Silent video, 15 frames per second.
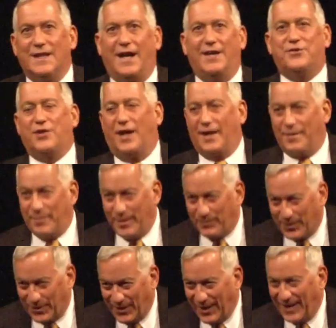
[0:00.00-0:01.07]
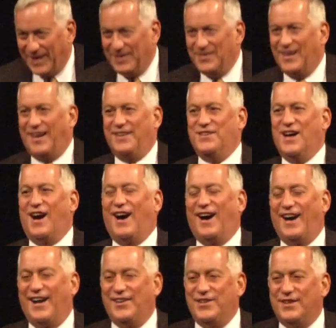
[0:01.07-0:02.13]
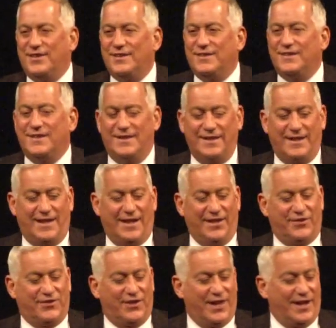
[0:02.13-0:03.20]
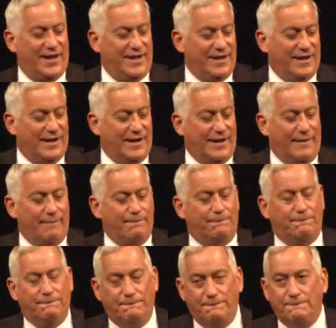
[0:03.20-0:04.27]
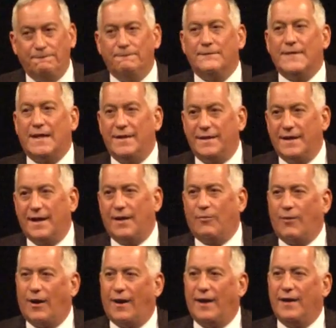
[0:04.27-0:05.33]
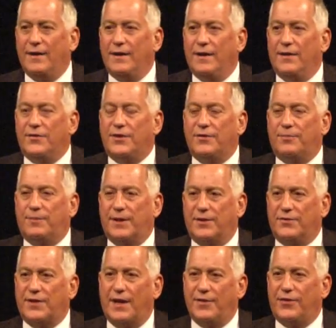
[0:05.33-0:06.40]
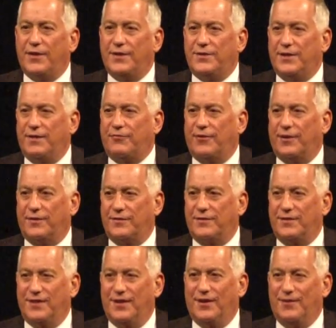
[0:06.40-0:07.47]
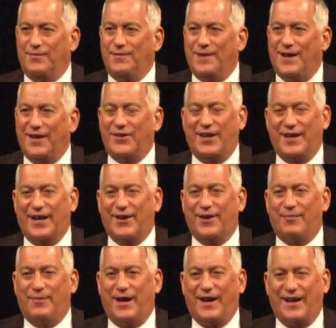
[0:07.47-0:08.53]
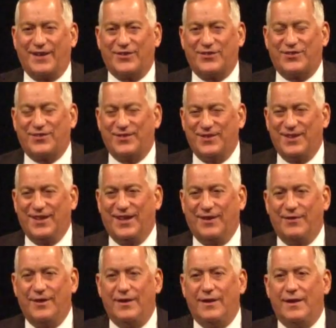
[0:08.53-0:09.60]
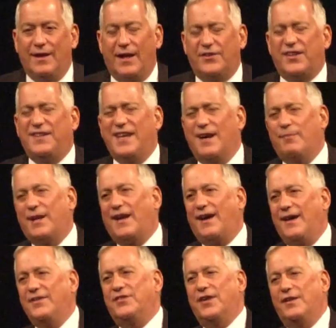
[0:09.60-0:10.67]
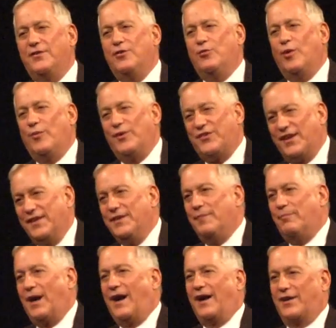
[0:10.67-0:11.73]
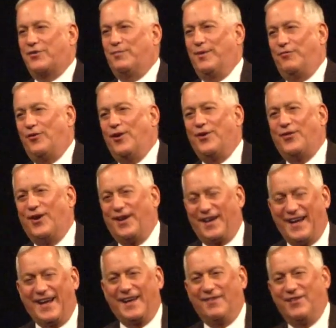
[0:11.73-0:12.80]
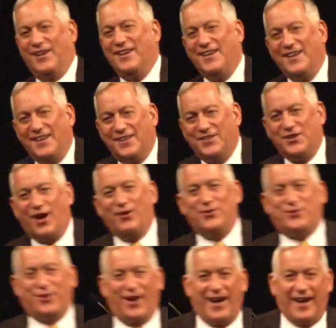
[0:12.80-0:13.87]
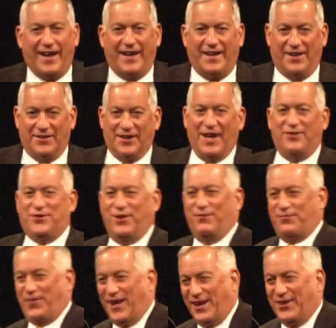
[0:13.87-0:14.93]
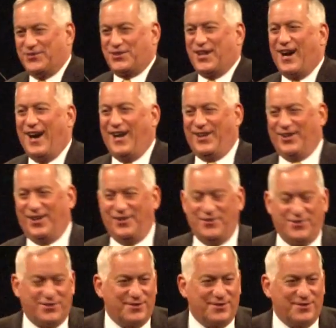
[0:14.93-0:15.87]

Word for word: I try to be polite. I nod. I say, yeah, why? He says, because I think different, you know. I think out of the box, you know. I said, yeah, but Einstein knew what was in the box before he thought out of it. Don't try it unless you finish college.